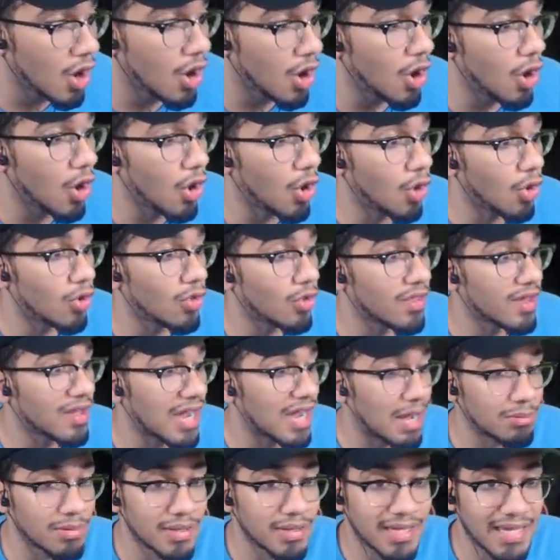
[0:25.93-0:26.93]
Oh, the
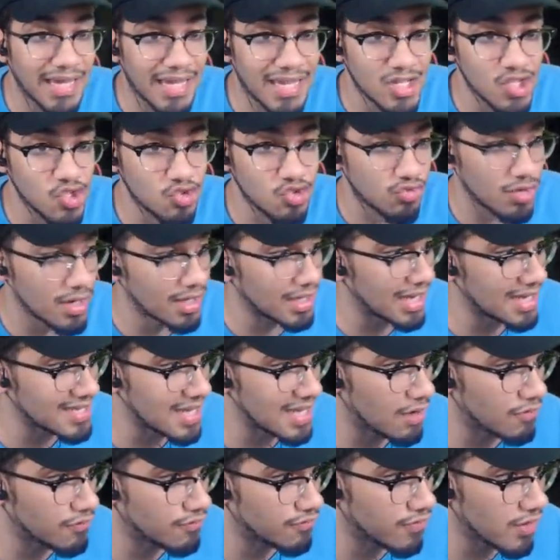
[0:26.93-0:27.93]
Goblin King just realized
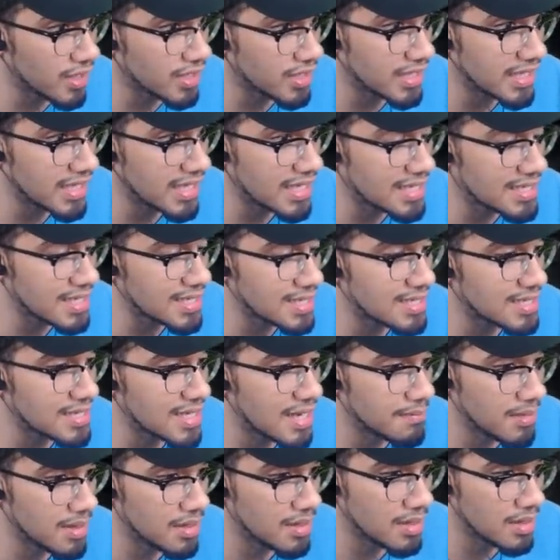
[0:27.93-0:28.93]
how fucked he is. This is
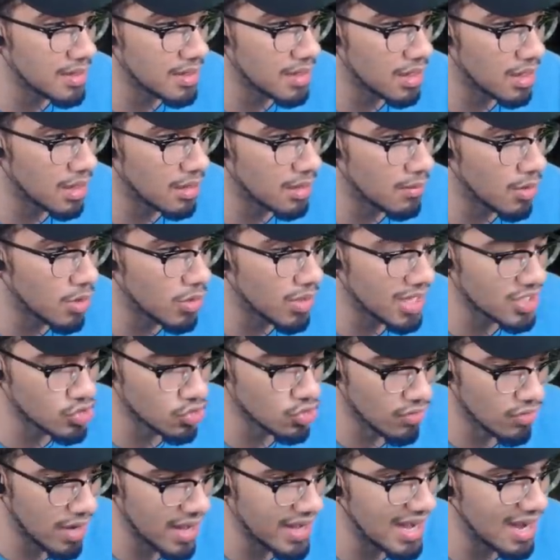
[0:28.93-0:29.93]
him and, um, okay,
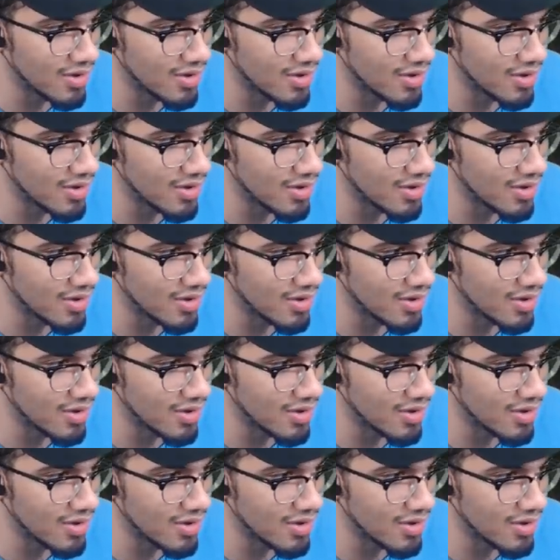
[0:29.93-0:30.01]
so right now